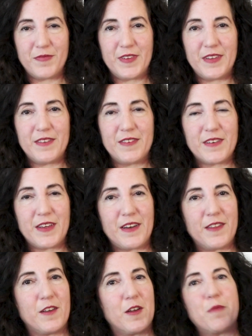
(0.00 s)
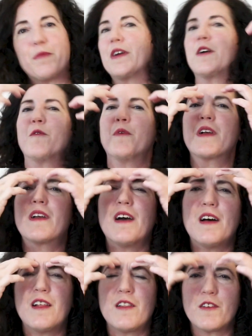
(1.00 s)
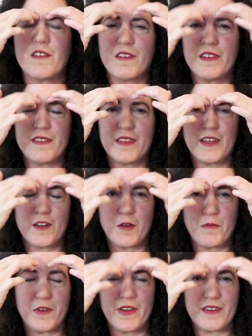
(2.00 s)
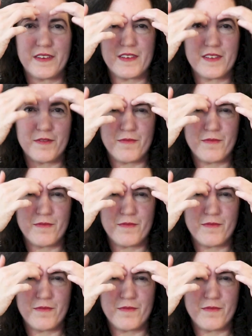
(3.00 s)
Inside of the eyebrow. What color is that object?